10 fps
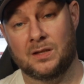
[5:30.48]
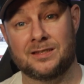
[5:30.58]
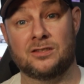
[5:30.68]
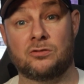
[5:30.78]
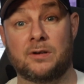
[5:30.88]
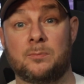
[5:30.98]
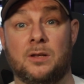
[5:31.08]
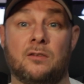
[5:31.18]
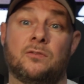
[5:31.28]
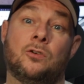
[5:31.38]
This is a great
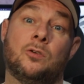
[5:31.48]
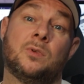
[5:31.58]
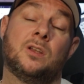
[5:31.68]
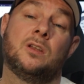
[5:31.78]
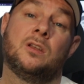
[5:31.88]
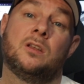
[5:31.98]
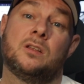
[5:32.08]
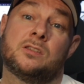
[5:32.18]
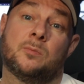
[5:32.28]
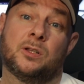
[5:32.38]
platform
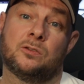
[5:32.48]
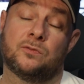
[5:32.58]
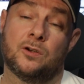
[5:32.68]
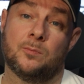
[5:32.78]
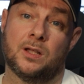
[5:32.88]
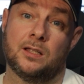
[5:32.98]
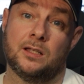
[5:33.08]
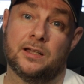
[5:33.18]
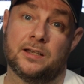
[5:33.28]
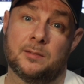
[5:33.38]
to build from,
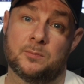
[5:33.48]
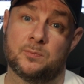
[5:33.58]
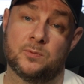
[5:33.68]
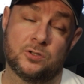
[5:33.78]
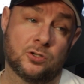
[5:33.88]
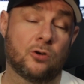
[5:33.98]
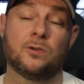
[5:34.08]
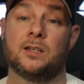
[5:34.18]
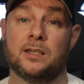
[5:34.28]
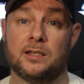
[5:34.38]
and I'm
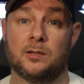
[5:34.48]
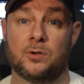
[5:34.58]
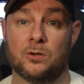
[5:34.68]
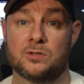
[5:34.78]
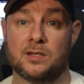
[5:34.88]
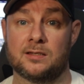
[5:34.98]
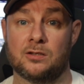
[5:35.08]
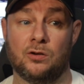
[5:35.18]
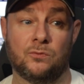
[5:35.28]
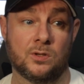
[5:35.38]
currently in the process
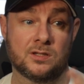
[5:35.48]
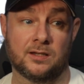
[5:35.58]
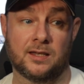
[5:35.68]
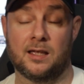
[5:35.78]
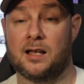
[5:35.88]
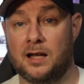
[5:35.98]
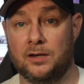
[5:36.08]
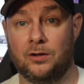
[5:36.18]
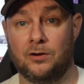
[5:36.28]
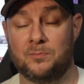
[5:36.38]
of, once I get
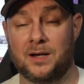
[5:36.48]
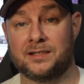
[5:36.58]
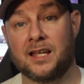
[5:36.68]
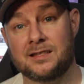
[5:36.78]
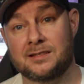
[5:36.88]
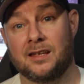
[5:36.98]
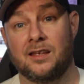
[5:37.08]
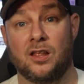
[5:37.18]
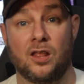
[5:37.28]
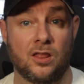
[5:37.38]
Han off my desk,
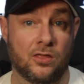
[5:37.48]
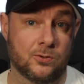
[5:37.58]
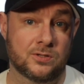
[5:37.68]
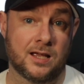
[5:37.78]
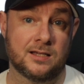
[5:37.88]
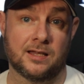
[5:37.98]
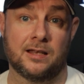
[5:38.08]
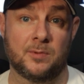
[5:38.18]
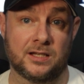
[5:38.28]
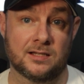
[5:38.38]
those guys are
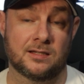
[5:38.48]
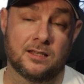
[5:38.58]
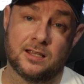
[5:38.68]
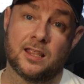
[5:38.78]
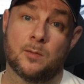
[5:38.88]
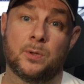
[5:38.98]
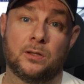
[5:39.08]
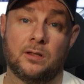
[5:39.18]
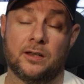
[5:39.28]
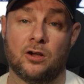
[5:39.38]
getting on my desk, are going to get
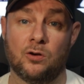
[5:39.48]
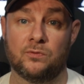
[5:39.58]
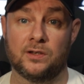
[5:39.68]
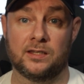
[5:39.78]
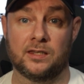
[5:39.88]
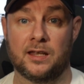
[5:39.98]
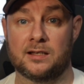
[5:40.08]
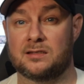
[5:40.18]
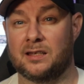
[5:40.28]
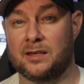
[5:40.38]
built, and hopefully in the
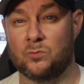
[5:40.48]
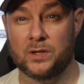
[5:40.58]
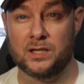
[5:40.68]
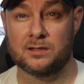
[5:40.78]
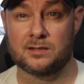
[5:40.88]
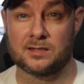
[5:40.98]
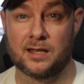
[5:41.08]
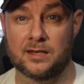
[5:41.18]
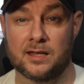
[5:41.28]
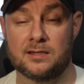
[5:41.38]
next, say, week to
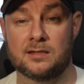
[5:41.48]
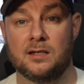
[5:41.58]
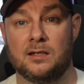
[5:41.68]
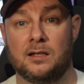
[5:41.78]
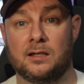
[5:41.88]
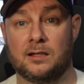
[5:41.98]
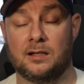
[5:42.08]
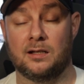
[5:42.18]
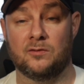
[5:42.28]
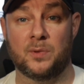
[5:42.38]
10 days,
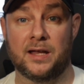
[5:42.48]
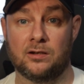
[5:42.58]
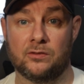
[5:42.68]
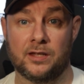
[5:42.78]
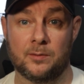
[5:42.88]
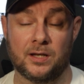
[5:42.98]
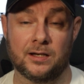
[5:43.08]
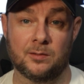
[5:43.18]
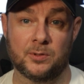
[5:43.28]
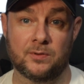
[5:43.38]
I'll have paint on them
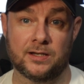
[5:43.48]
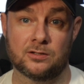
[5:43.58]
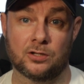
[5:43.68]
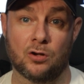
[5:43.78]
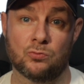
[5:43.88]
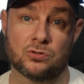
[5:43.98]
and I'll be ready to go.